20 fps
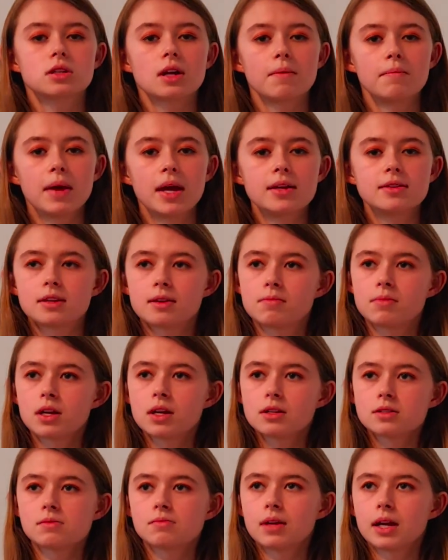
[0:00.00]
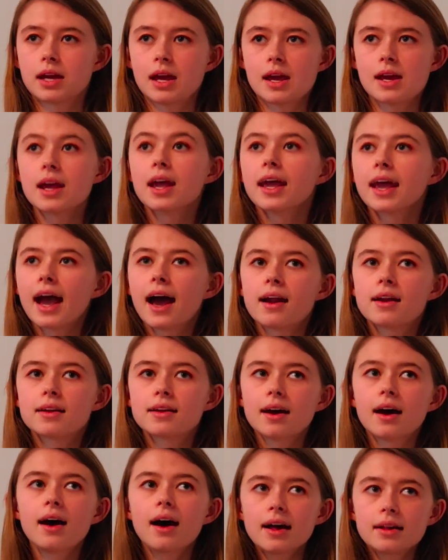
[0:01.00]
amazing because I'm like in
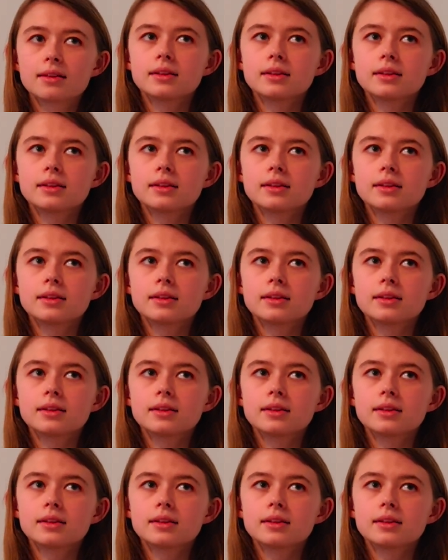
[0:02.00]
Canada,